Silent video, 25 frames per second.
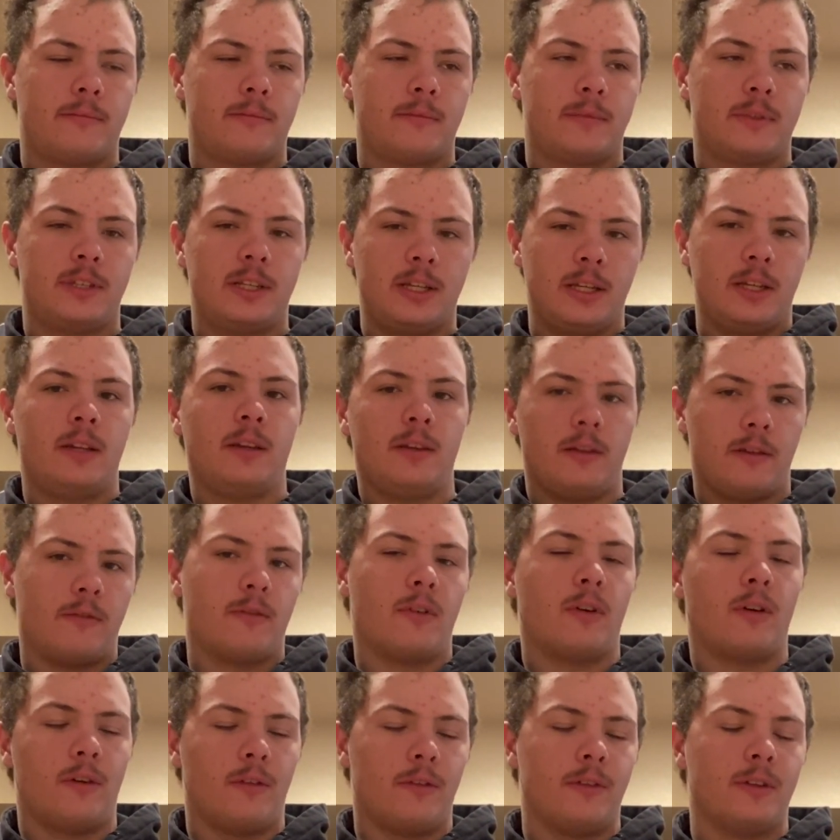
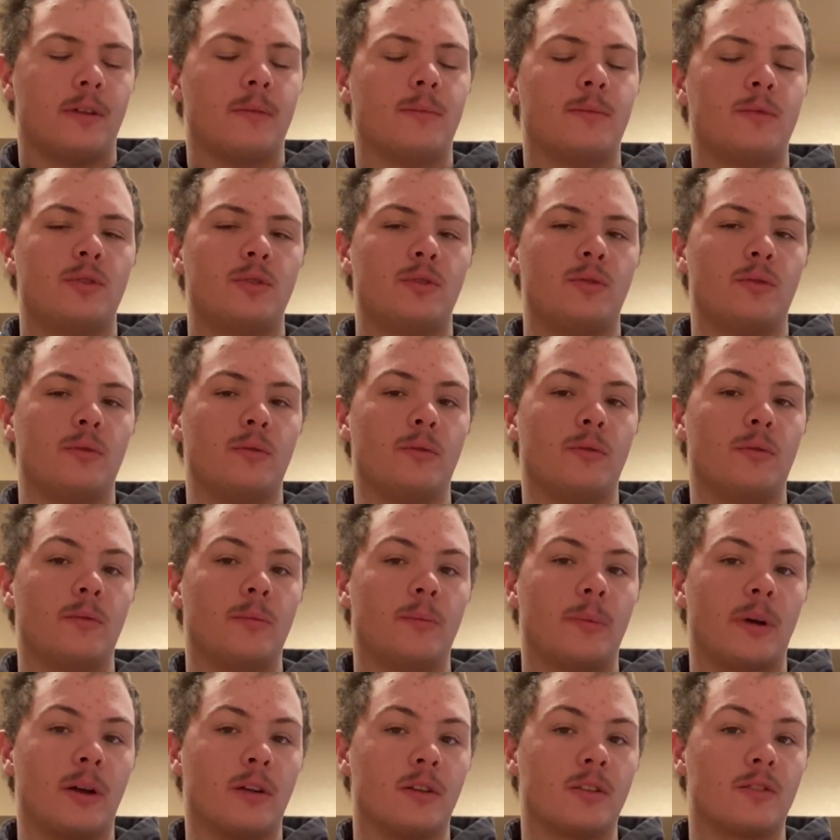to
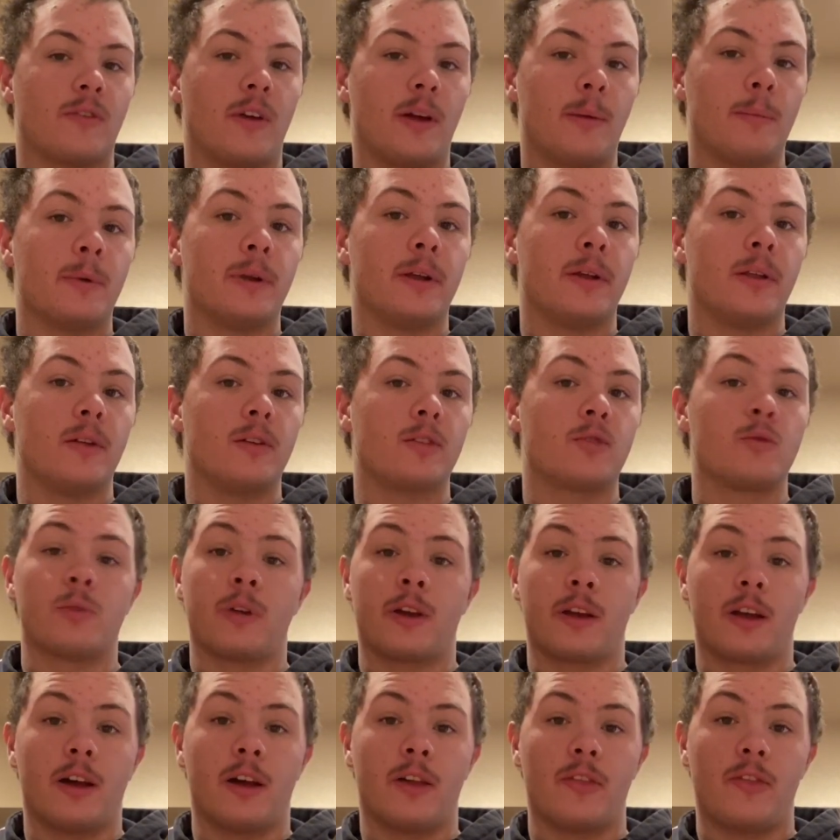Pyrus Fiber Helios when I
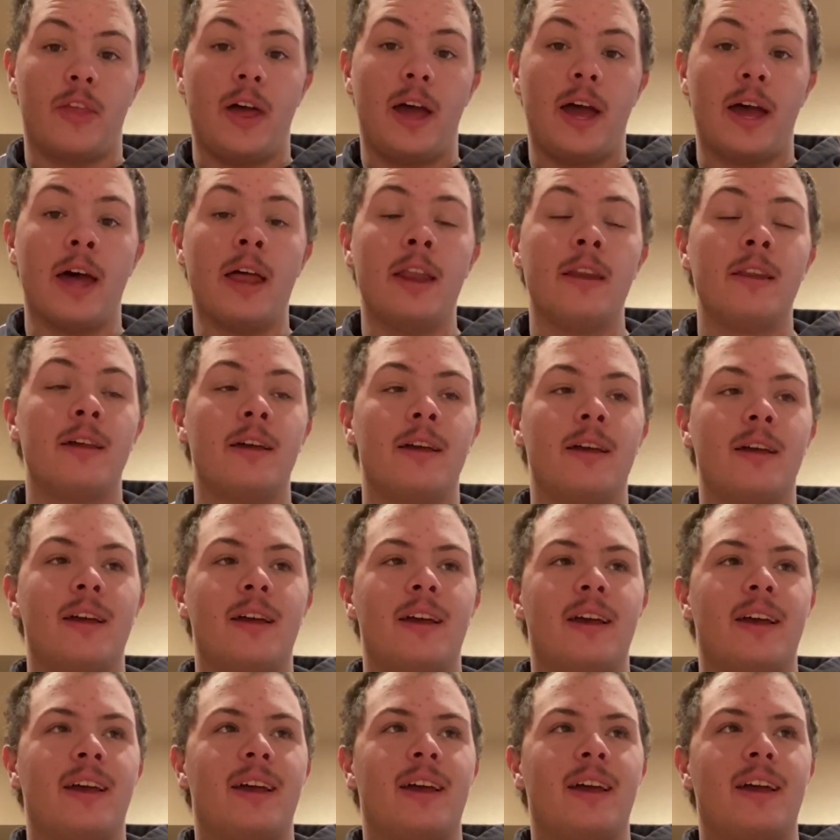got that,
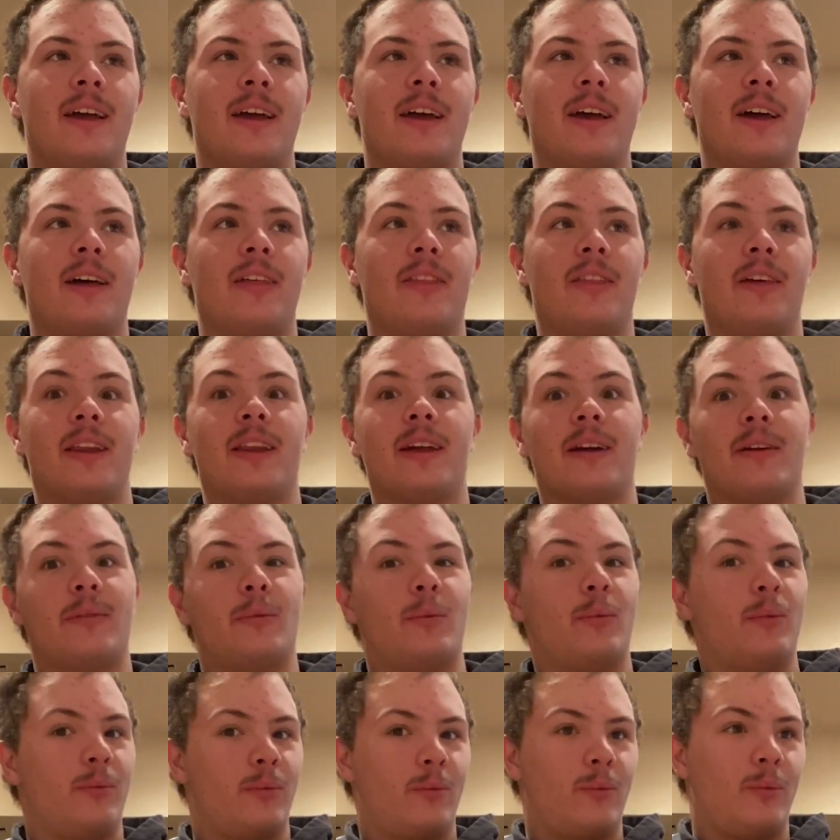and then I
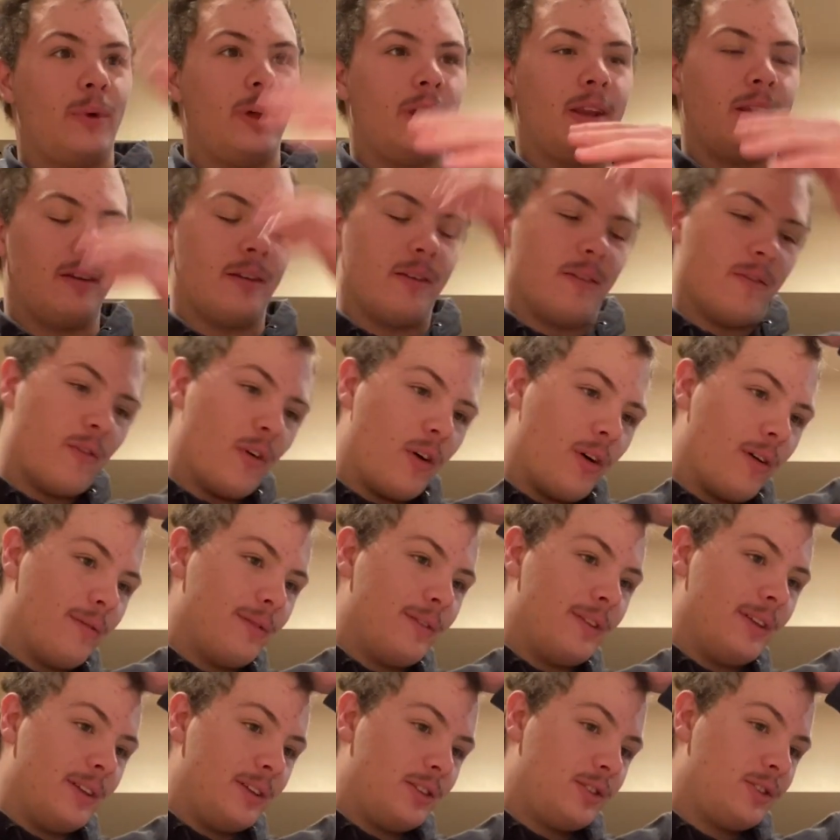went and evolved
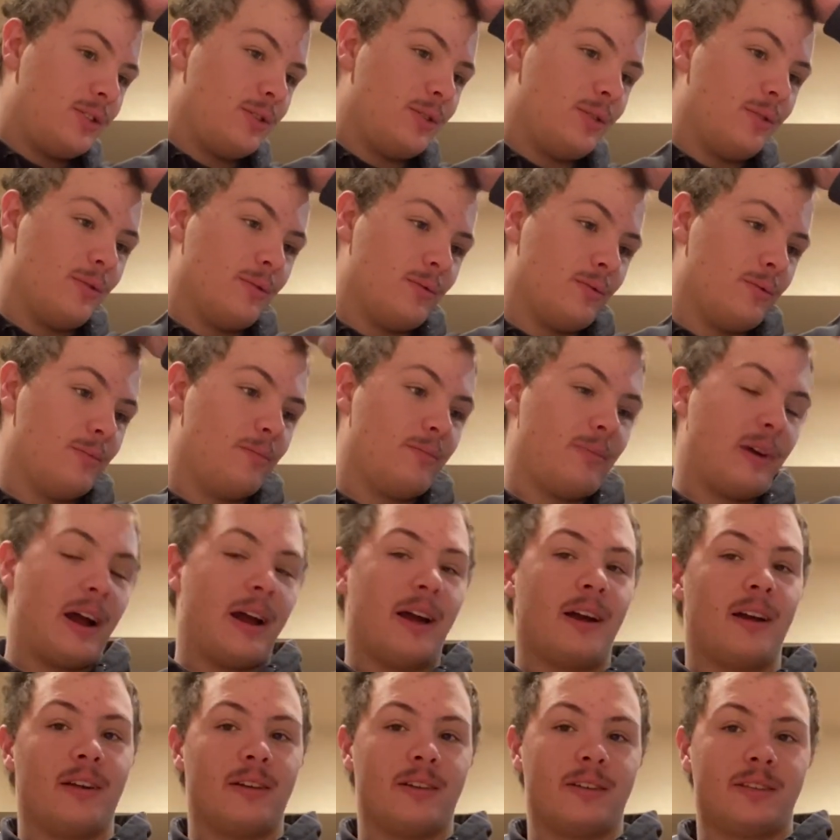it to
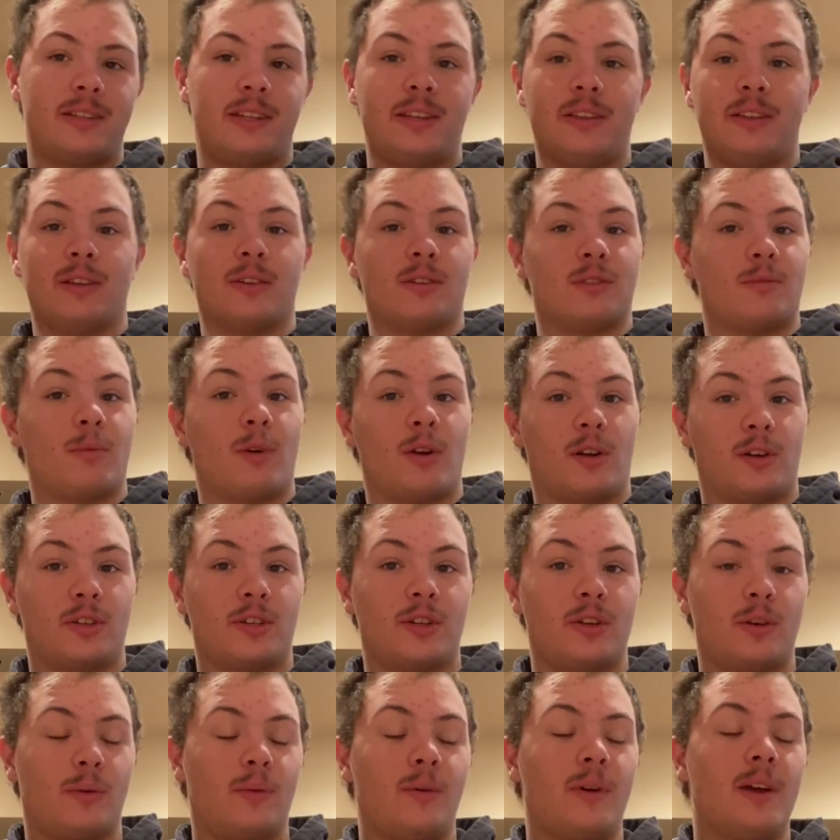Pyrus Helios Mark
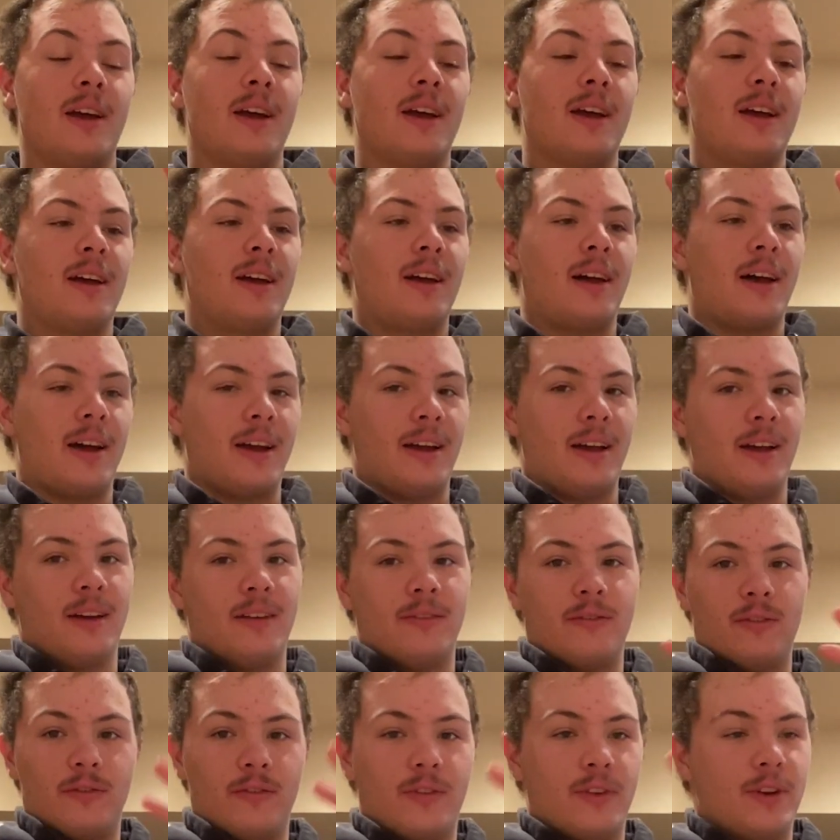II. I have
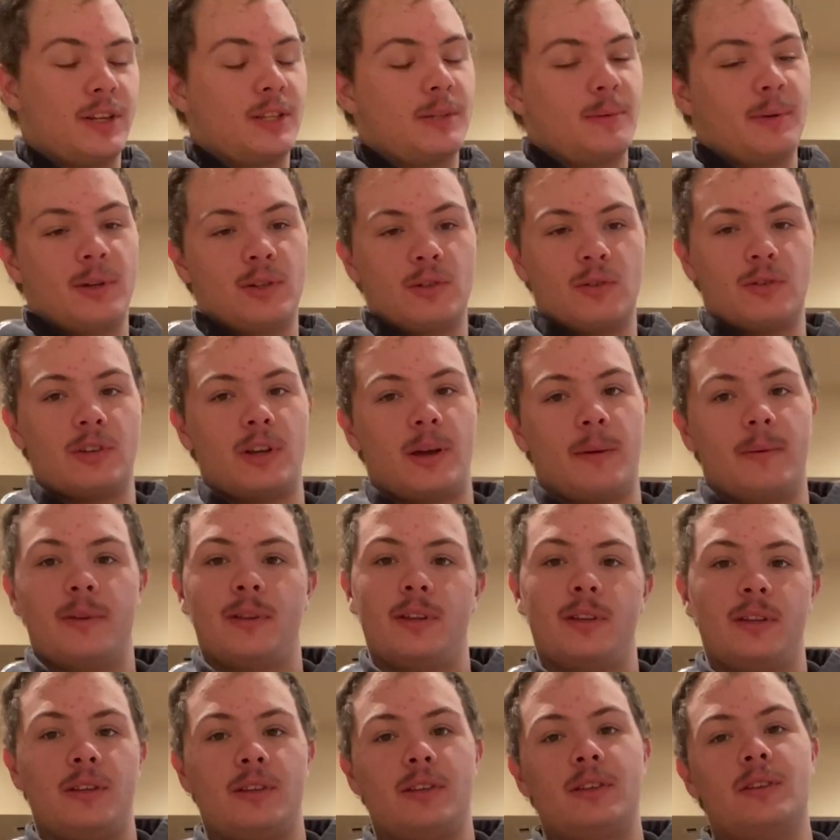a very special
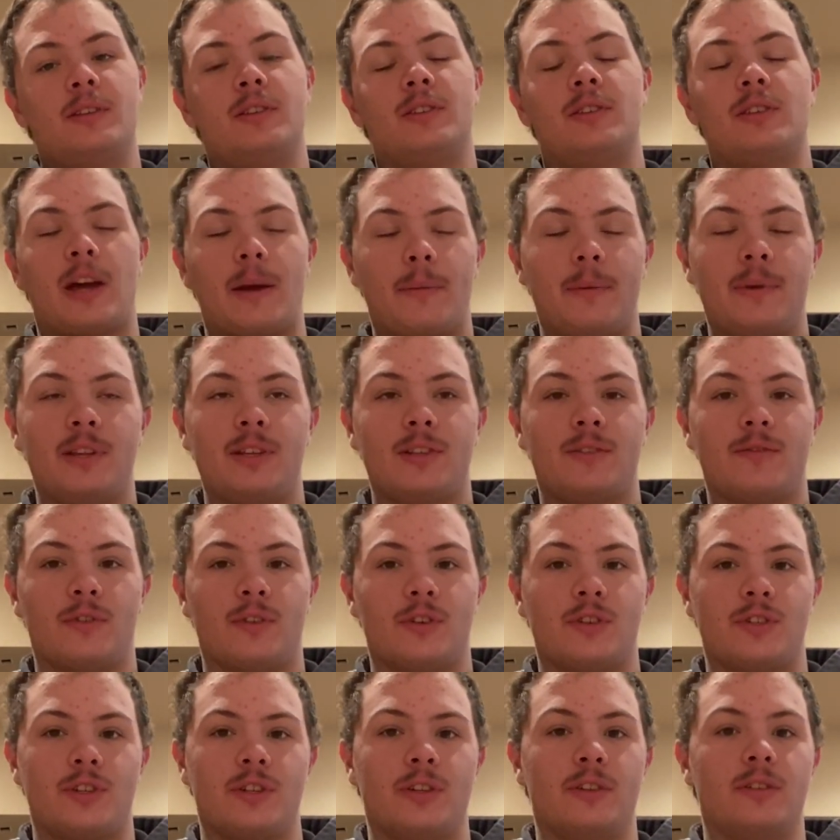Japanese
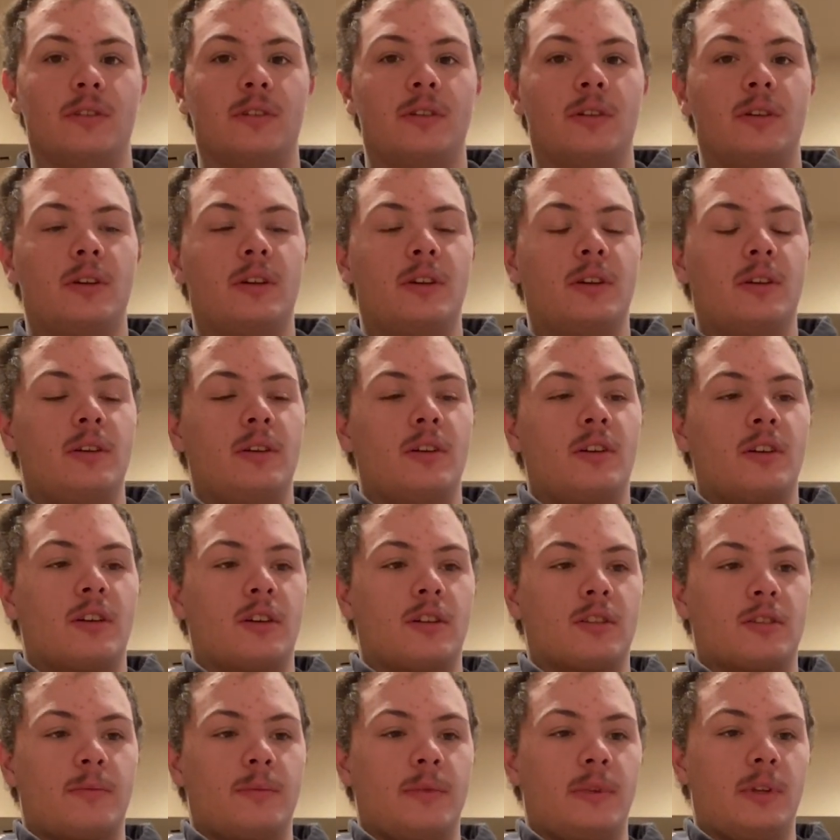version.
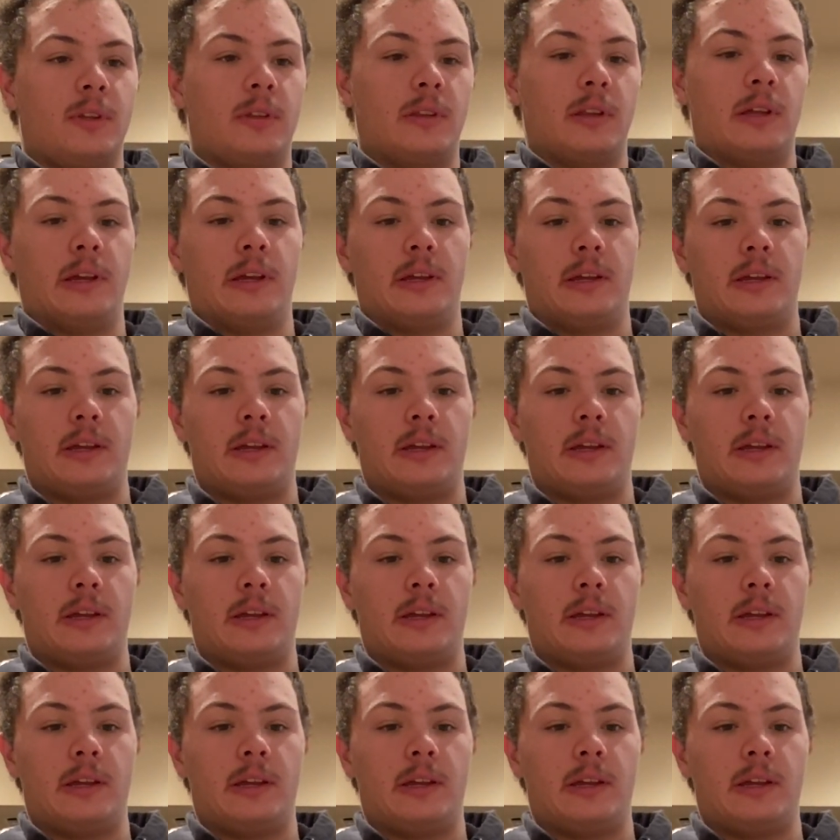Cost me like